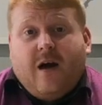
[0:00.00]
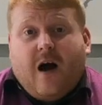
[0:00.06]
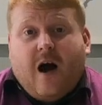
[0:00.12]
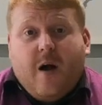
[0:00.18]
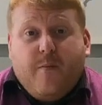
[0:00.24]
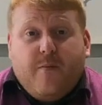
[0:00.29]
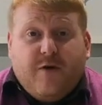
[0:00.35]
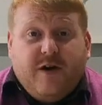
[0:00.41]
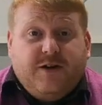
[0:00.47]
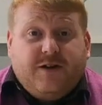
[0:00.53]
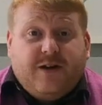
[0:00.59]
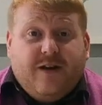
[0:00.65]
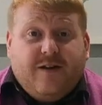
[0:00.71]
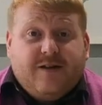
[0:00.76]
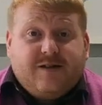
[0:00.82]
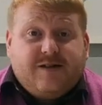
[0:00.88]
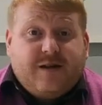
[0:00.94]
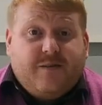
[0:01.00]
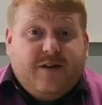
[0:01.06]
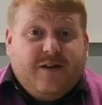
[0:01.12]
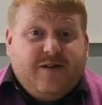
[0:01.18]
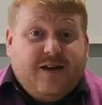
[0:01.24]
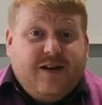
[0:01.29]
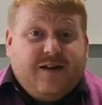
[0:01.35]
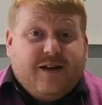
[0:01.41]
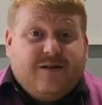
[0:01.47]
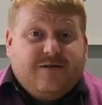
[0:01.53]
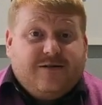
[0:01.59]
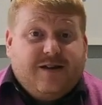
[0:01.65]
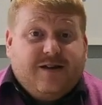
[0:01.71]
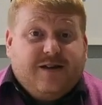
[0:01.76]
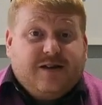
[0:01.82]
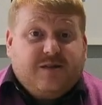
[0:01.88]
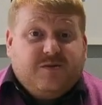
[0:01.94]
I appreciate that some of the details
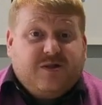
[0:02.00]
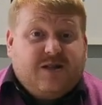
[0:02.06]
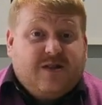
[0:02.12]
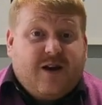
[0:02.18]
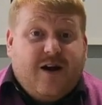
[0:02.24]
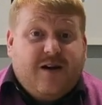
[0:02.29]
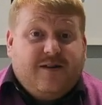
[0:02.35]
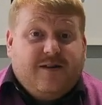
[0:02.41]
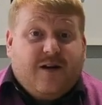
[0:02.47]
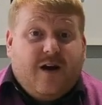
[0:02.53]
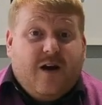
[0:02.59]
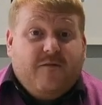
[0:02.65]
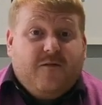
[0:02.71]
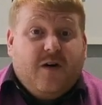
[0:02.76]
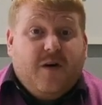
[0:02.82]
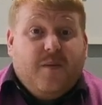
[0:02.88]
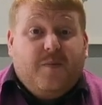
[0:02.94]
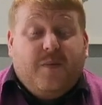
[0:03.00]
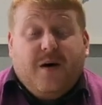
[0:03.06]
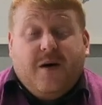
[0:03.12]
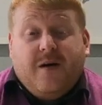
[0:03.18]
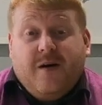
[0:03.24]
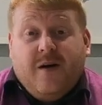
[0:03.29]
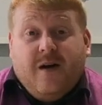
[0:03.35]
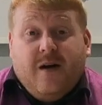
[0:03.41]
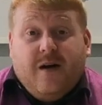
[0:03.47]
in this were skirted over, but